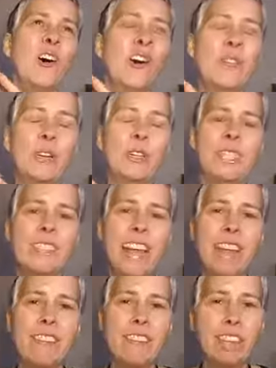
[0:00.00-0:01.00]
or if you're just
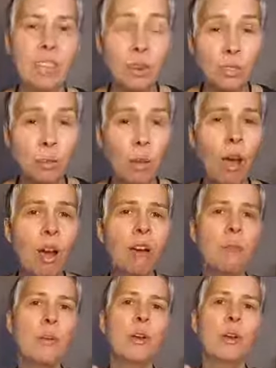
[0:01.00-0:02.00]
having, you know, some
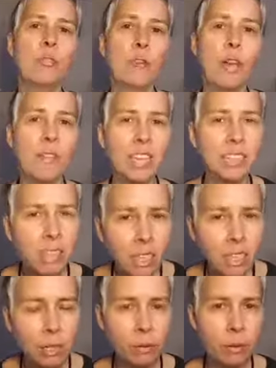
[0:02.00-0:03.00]
heartburn or if you're having a
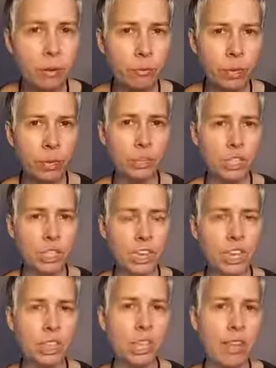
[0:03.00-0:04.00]
little bit of
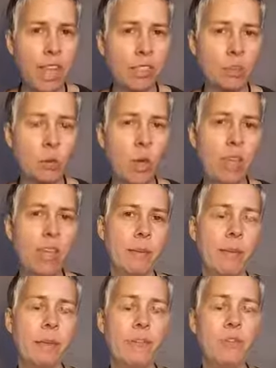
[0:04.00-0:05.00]
regurgitation, that's one
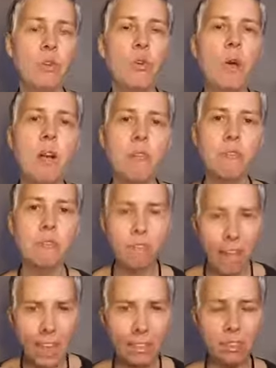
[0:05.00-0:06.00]
thing. But if you are
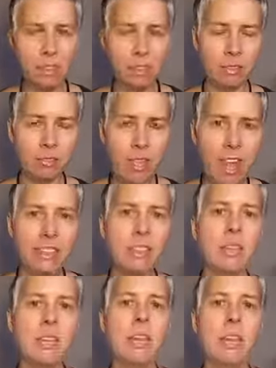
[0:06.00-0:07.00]
violent,
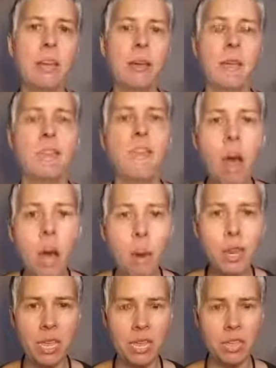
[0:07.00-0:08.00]
violently
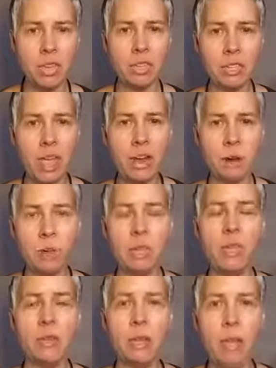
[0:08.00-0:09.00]
vomiting an entire
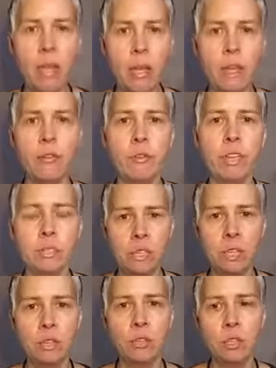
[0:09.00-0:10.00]
meal every
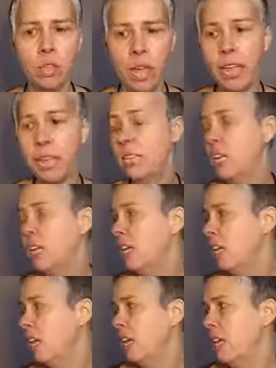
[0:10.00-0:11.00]
single night,
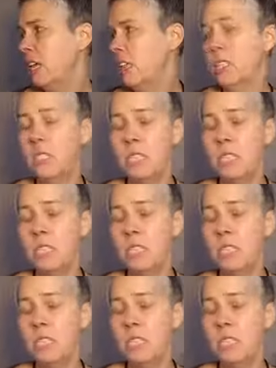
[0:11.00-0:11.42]
then